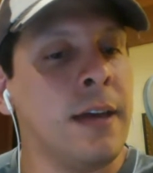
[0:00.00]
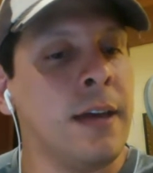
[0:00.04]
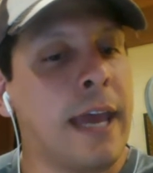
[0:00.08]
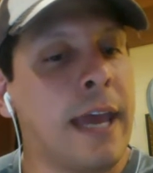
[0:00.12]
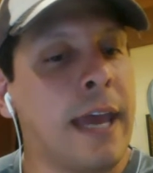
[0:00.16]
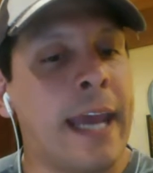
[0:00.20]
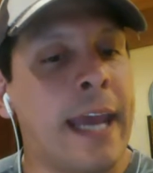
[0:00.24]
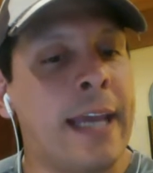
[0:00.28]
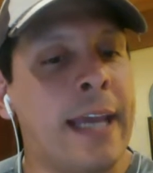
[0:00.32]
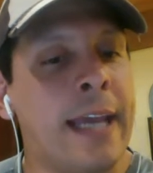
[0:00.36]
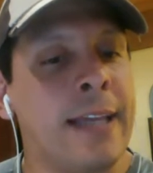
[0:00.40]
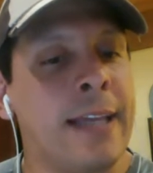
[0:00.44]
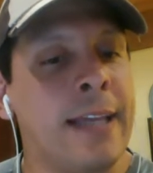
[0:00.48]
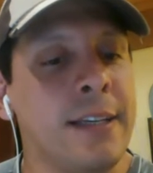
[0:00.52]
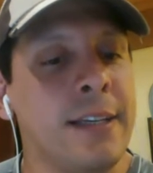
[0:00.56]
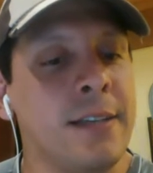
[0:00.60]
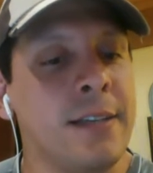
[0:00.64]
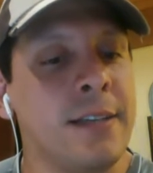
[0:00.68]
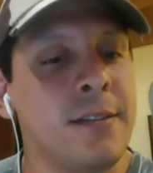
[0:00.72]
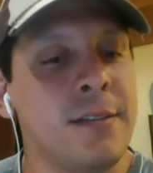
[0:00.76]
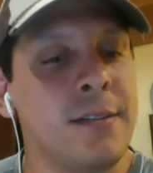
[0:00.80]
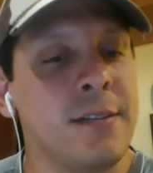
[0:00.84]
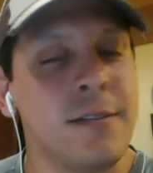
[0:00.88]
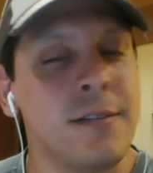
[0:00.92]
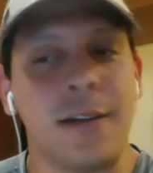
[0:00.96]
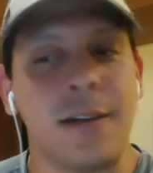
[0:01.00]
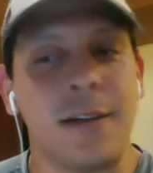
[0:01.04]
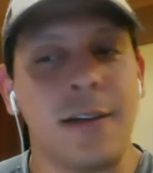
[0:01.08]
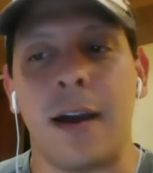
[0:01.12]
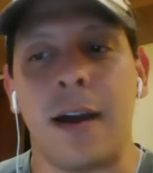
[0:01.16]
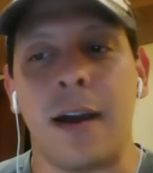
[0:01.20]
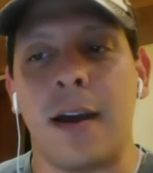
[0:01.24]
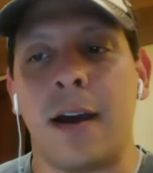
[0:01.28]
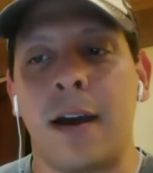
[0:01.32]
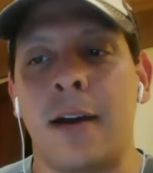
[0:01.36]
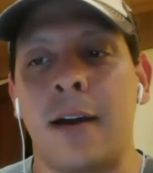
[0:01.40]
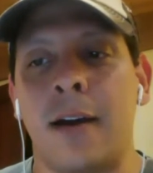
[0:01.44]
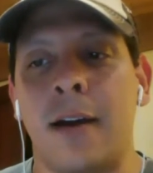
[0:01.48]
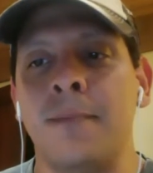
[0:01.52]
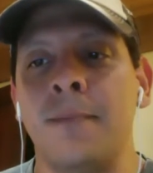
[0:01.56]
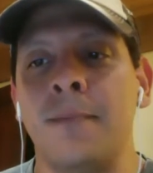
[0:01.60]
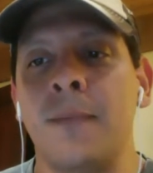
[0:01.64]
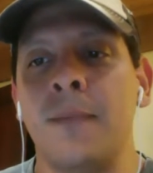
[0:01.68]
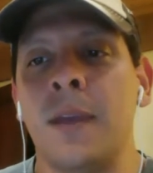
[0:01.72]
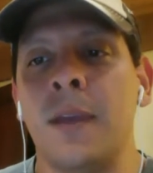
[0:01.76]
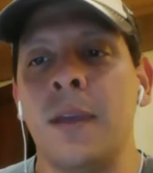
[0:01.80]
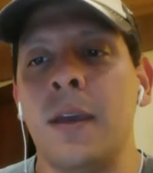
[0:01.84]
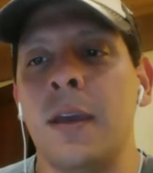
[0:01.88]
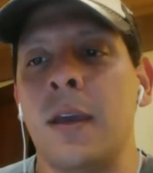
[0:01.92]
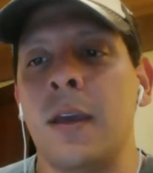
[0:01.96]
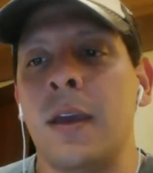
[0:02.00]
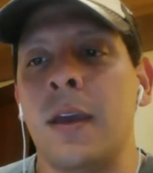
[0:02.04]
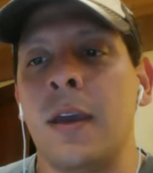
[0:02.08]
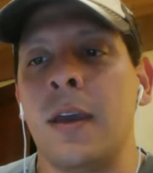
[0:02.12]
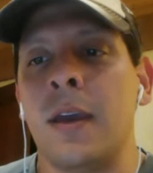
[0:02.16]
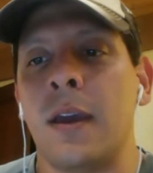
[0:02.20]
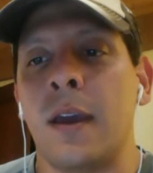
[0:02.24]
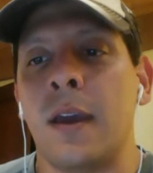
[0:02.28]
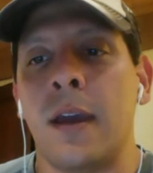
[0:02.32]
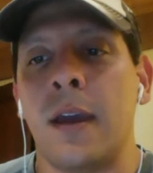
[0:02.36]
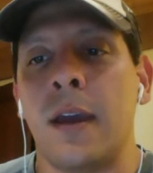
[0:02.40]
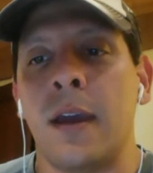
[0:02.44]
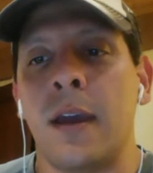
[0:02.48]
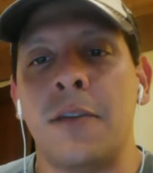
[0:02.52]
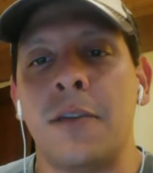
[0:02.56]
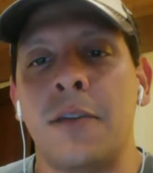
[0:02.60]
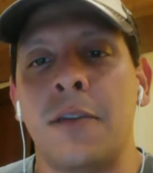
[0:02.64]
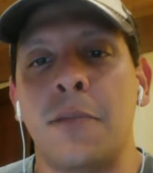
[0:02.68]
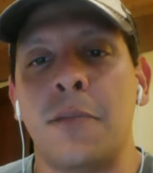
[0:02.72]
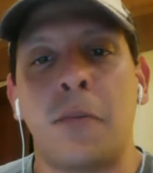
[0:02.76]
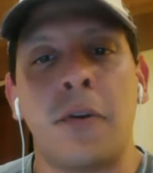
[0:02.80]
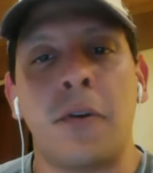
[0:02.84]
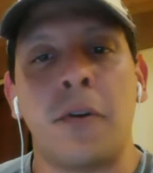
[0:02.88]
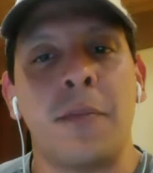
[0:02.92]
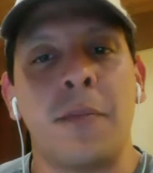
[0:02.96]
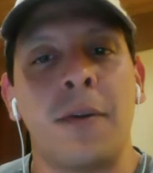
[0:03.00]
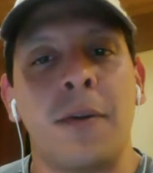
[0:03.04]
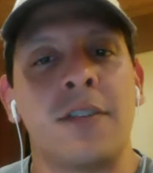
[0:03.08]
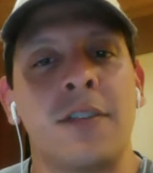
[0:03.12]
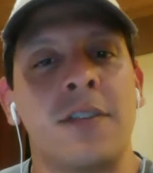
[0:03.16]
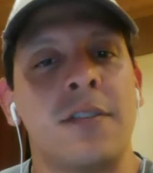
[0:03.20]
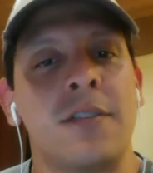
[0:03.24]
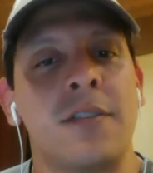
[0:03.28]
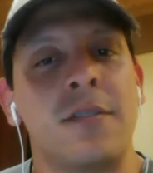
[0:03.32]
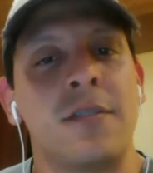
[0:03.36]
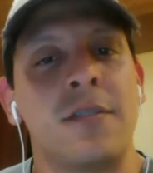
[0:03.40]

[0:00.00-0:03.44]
aliens.com, and pretty much